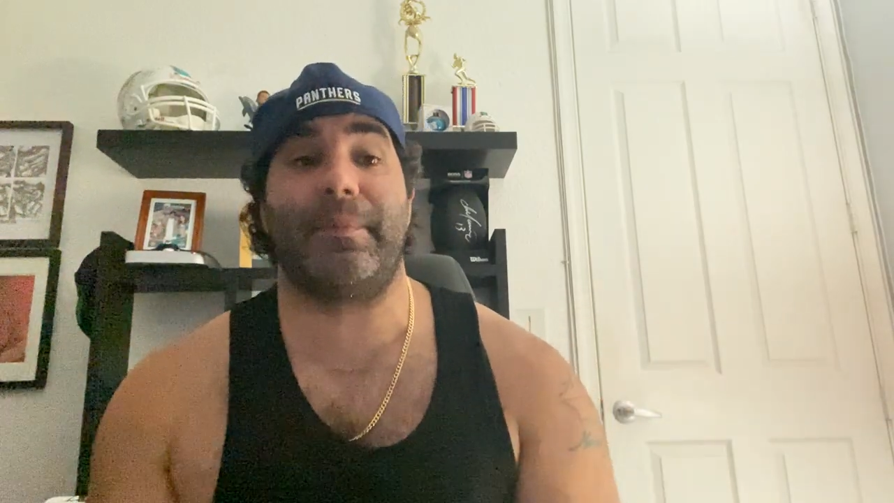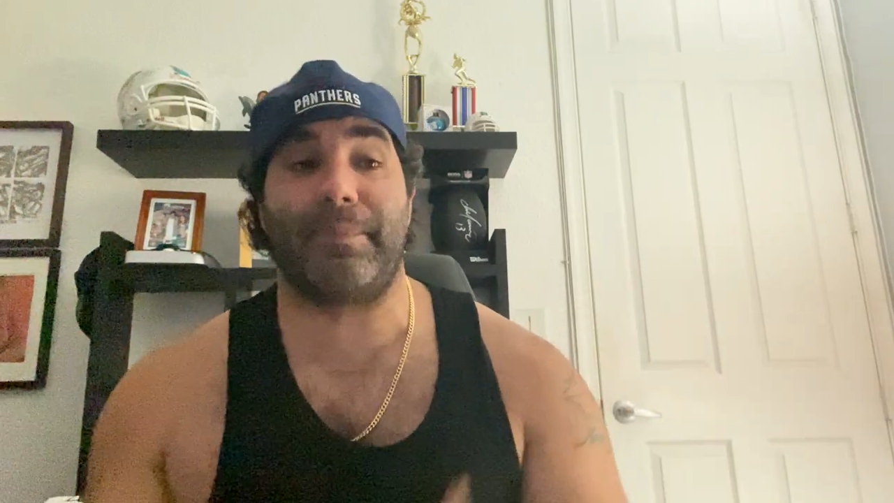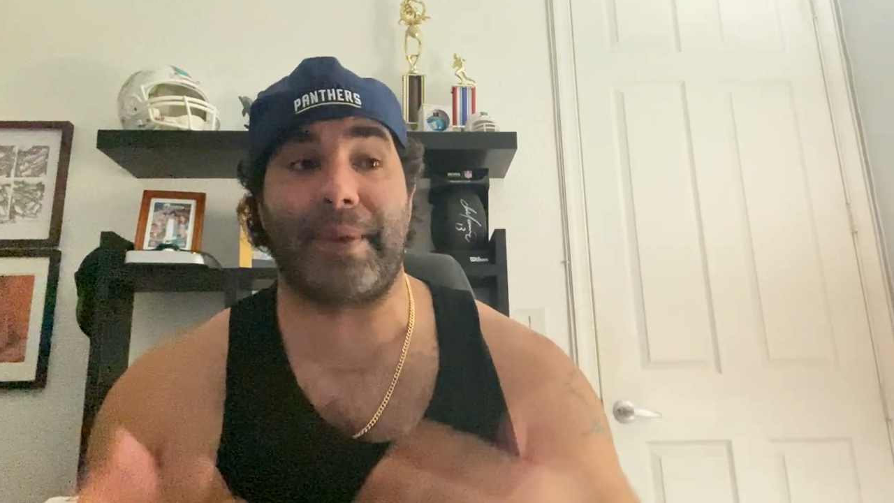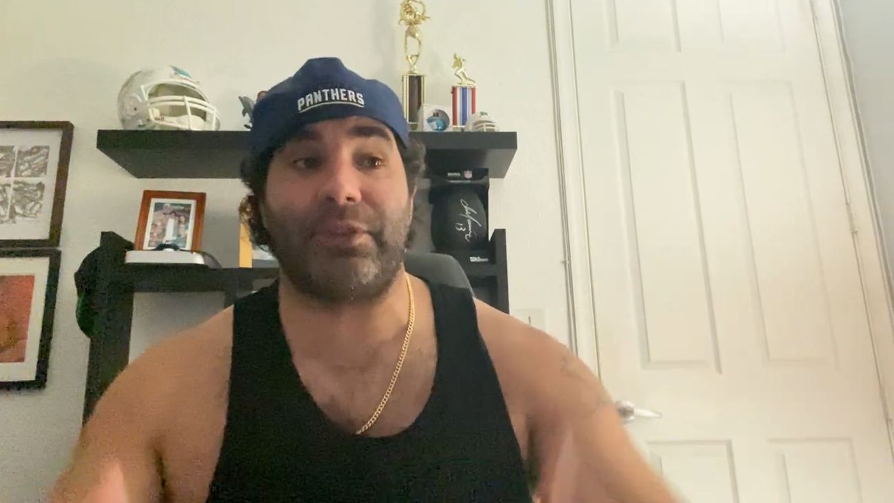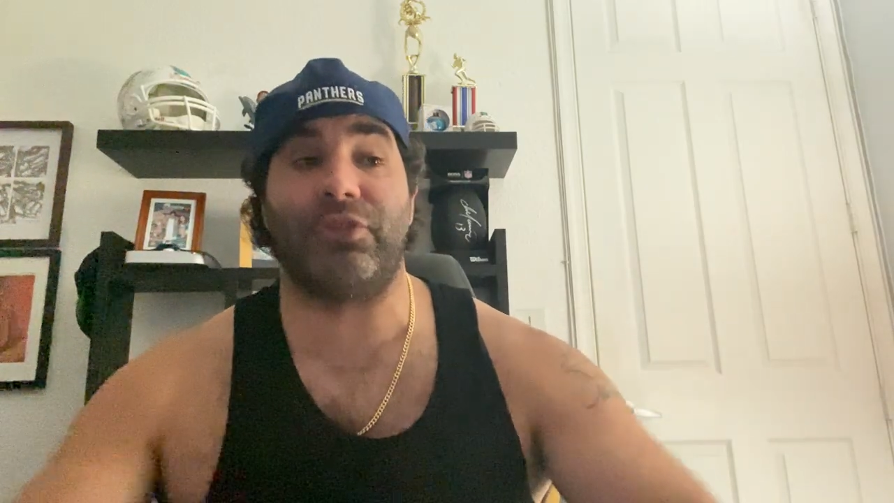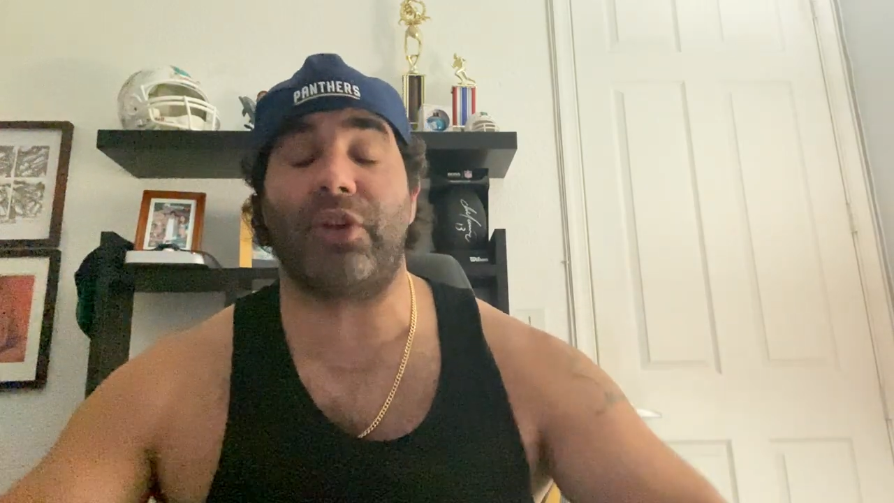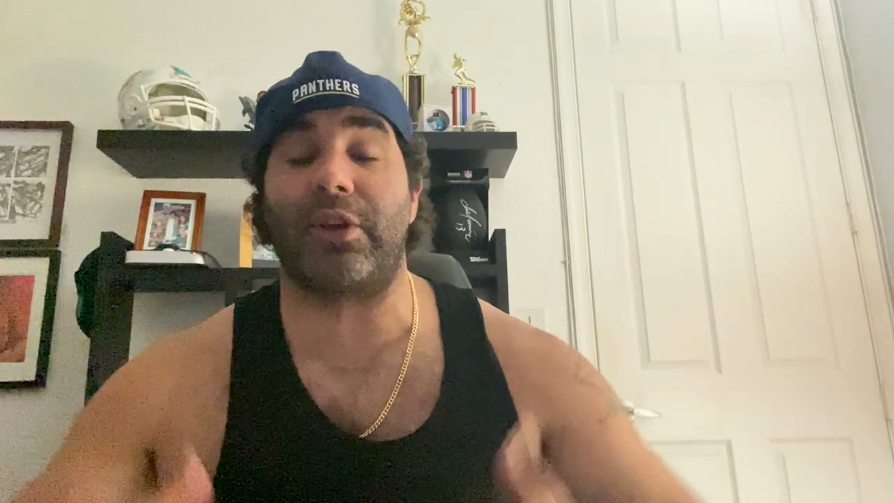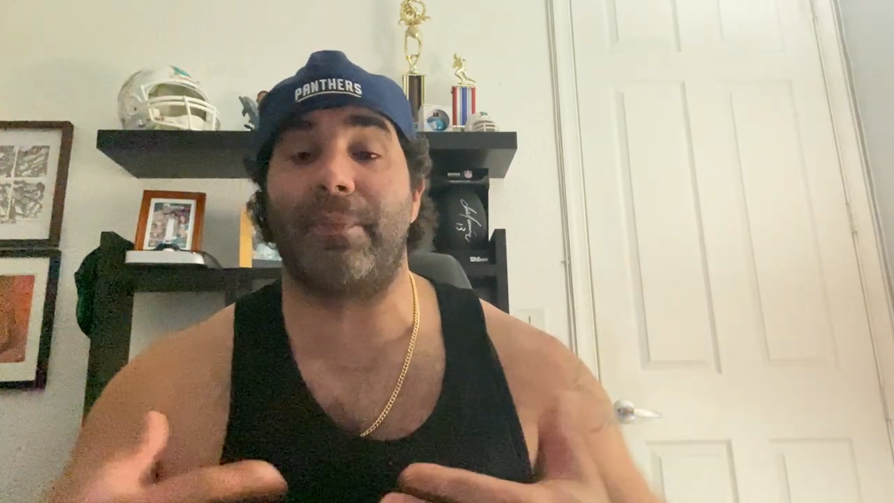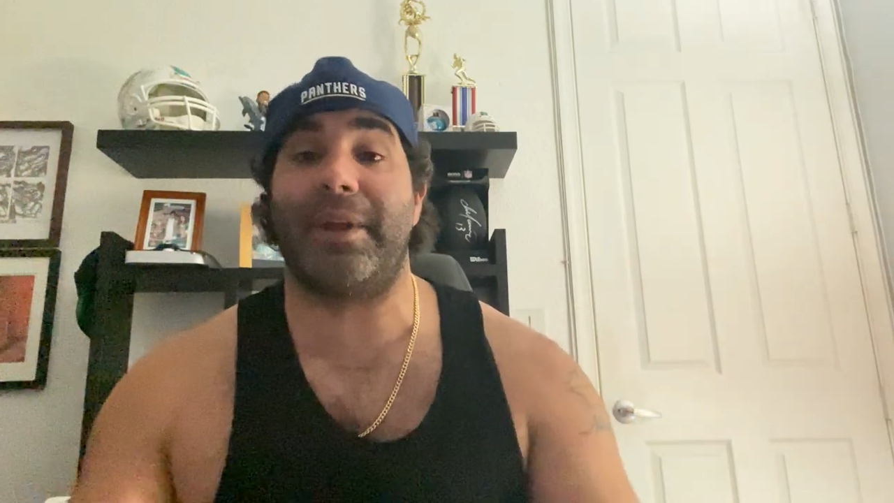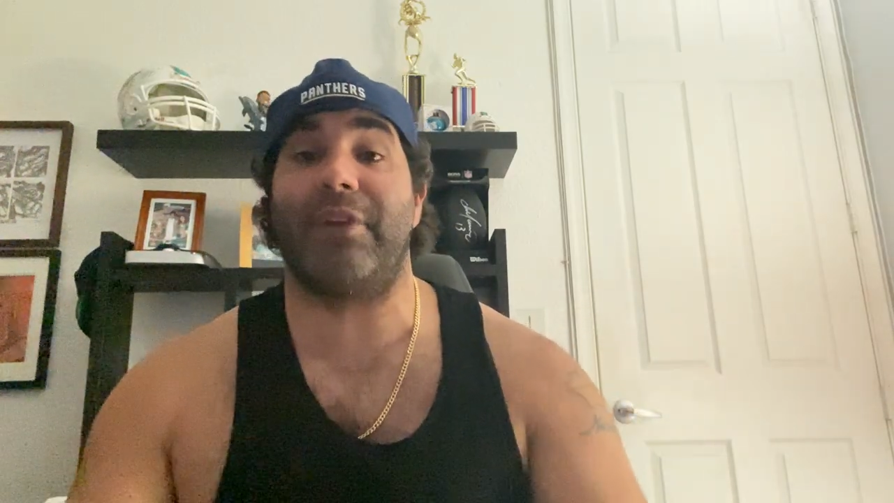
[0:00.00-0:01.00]
Panthers are
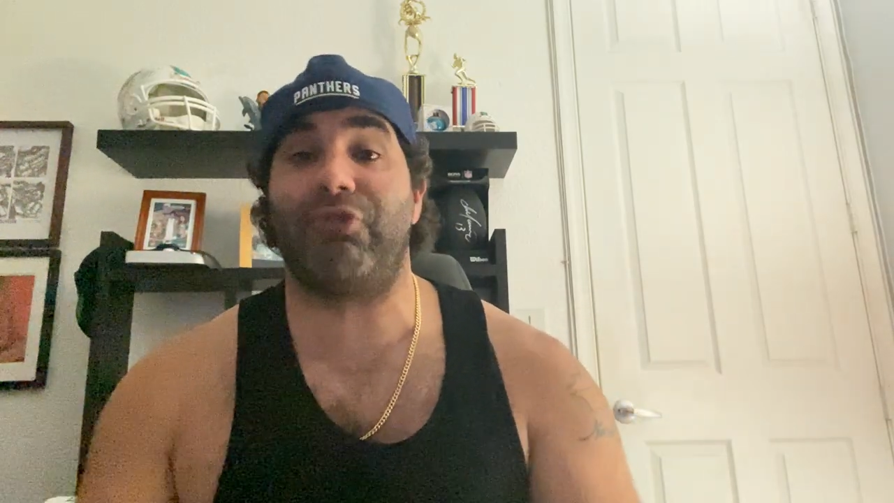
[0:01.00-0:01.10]
going to be a